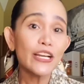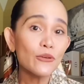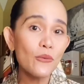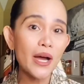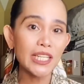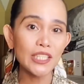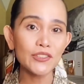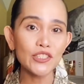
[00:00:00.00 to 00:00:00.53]

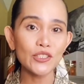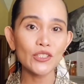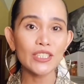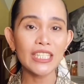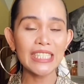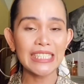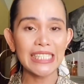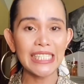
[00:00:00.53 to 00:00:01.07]
want to return
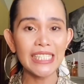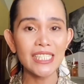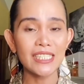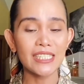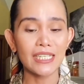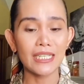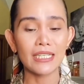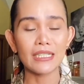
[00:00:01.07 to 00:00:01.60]
it
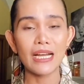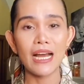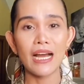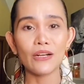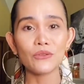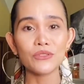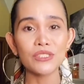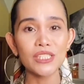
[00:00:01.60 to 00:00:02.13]
either,
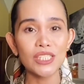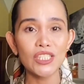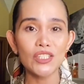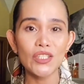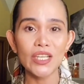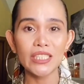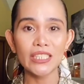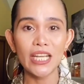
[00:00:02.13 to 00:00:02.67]

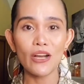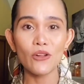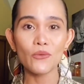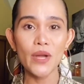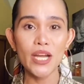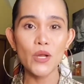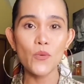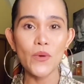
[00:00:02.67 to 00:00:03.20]
considering they
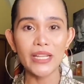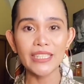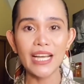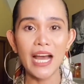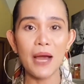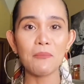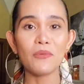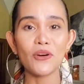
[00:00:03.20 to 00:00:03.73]
already went
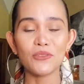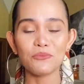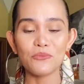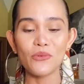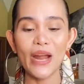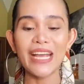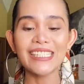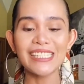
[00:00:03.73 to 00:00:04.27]
up on
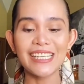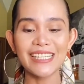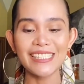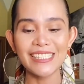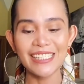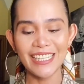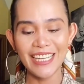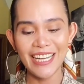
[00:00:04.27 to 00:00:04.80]

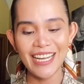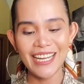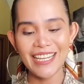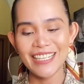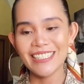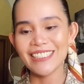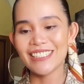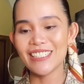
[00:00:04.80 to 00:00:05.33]
prices.
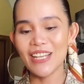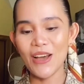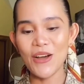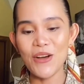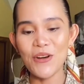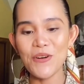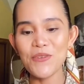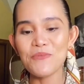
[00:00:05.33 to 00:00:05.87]

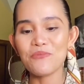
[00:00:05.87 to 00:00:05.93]
So